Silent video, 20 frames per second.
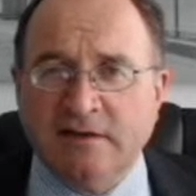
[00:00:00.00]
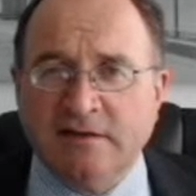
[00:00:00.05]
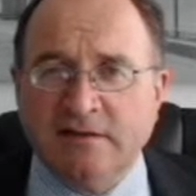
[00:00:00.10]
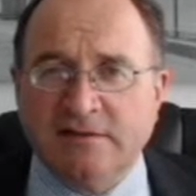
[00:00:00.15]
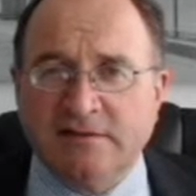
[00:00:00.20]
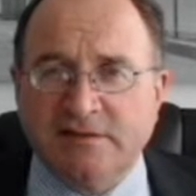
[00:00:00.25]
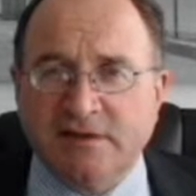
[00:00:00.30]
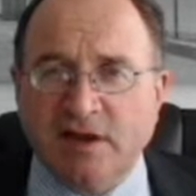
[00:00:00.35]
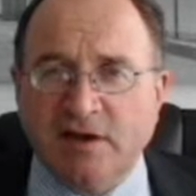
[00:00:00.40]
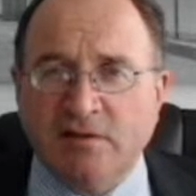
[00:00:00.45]

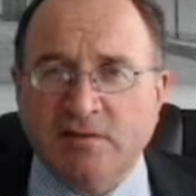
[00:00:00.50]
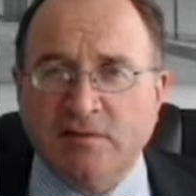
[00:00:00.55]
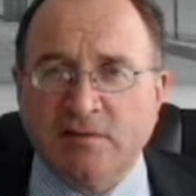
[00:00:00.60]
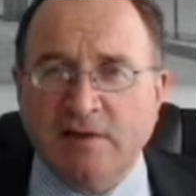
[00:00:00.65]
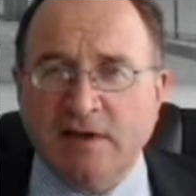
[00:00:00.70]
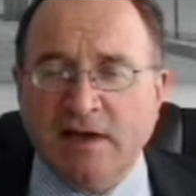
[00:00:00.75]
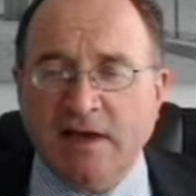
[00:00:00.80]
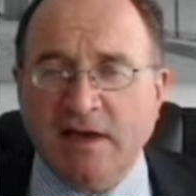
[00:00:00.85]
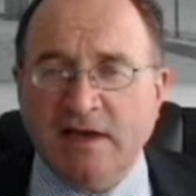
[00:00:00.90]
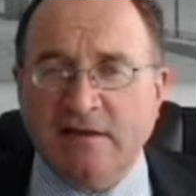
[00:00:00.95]
So
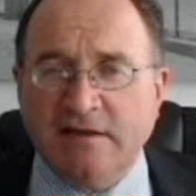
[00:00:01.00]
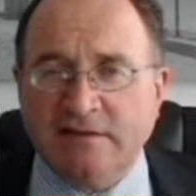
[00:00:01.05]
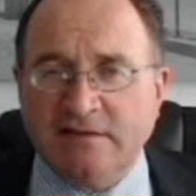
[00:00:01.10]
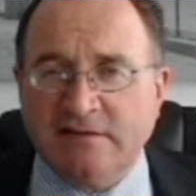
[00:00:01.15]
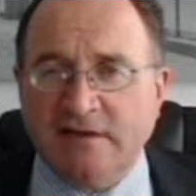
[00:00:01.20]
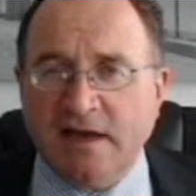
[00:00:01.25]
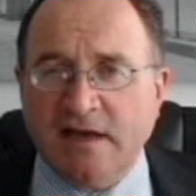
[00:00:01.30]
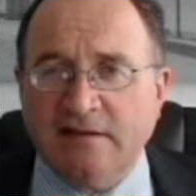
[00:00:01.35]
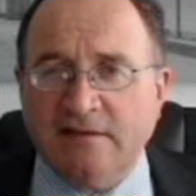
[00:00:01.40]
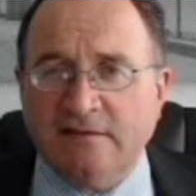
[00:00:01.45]
in a
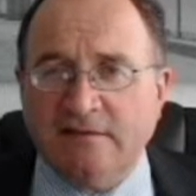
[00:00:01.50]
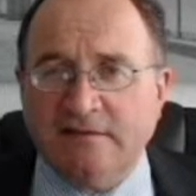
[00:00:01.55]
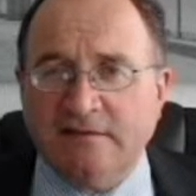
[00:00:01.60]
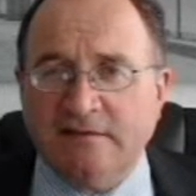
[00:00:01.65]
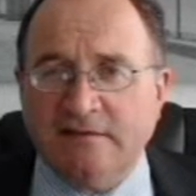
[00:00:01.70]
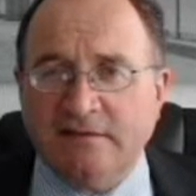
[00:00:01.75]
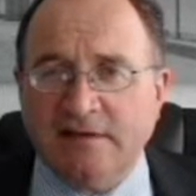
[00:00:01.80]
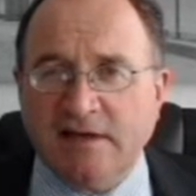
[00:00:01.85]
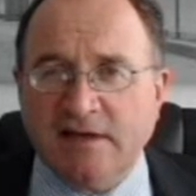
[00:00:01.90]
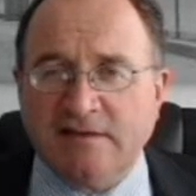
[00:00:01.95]

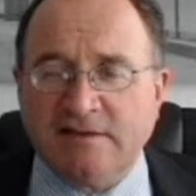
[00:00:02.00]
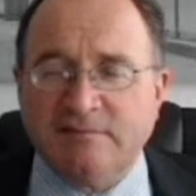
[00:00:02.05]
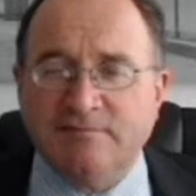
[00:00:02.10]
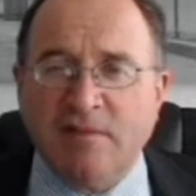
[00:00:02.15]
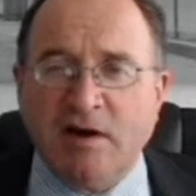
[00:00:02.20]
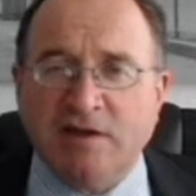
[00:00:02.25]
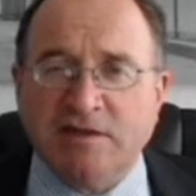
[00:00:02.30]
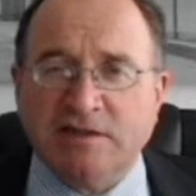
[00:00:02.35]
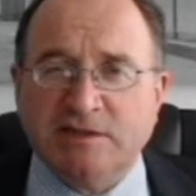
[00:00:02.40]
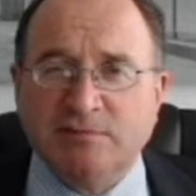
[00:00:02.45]
sense, it's
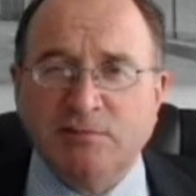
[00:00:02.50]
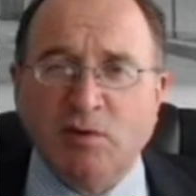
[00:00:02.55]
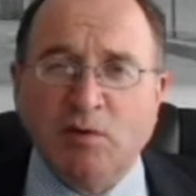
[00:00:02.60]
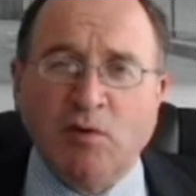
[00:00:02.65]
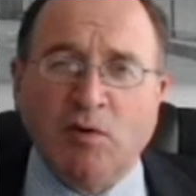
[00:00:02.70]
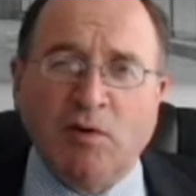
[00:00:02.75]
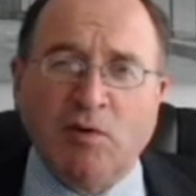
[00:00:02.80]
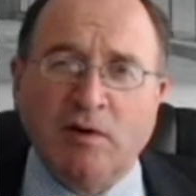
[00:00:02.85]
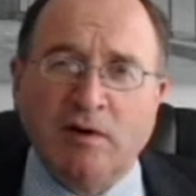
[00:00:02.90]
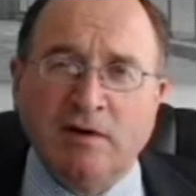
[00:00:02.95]
much
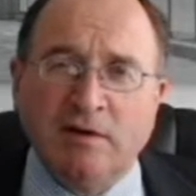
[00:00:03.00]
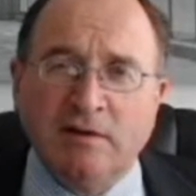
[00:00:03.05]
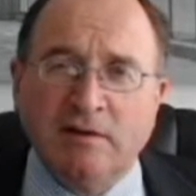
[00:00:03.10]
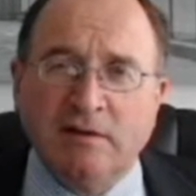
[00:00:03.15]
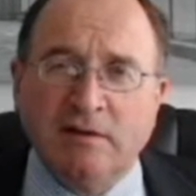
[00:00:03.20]
more